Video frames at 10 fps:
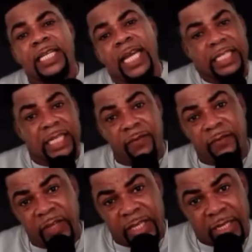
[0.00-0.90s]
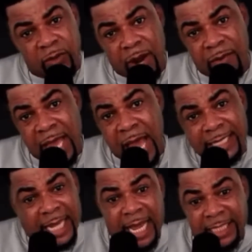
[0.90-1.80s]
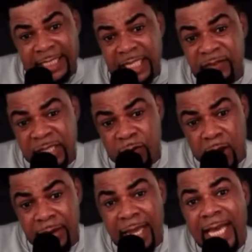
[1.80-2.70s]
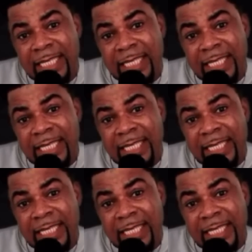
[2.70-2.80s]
13th January ya 13th January